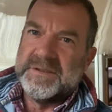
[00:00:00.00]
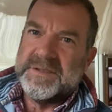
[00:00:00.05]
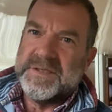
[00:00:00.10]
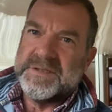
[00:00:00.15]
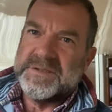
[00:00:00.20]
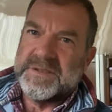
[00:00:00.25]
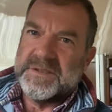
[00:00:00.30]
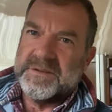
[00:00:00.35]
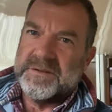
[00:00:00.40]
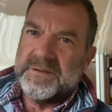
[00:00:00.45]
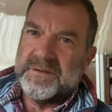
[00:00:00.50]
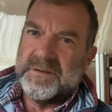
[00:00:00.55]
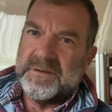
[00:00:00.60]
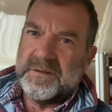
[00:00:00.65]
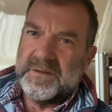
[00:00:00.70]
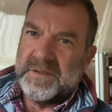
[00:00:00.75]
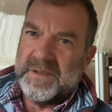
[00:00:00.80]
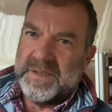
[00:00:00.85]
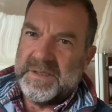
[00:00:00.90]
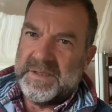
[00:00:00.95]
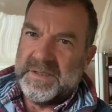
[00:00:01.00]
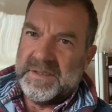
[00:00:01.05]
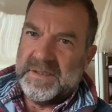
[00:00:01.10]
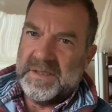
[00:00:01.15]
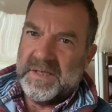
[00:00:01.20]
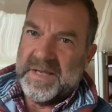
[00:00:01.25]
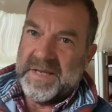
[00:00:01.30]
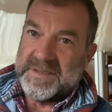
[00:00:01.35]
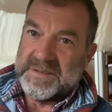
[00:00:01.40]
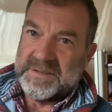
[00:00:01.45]
is an early
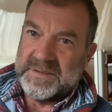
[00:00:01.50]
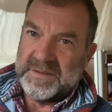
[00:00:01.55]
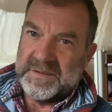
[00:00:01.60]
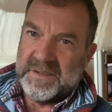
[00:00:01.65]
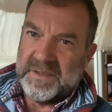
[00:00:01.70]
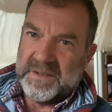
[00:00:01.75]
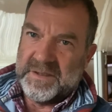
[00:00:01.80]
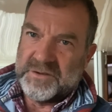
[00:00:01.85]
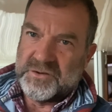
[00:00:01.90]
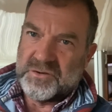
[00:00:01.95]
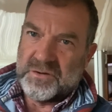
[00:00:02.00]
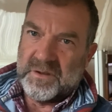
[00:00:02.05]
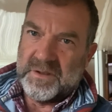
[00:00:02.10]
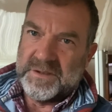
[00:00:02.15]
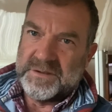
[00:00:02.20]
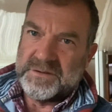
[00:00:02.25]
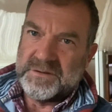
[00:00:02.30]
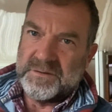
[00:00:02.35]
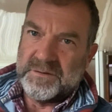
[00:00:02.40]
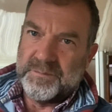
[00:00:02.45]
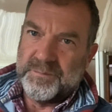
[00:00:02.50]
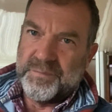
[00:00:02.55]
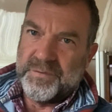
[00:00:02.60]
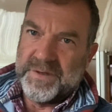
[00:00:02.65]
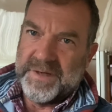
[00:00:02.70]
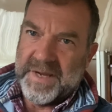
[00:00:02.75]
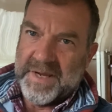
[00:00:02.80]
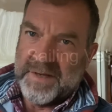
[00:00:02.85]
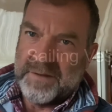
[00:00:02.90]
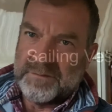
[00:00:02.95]
lesson that I try to
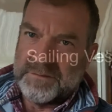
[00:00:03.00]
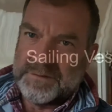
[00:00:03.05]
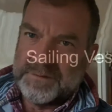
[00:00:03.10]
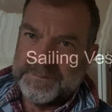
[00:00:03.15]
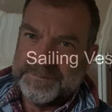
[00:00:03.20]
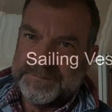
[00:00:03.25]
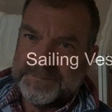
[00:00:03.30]
bring out.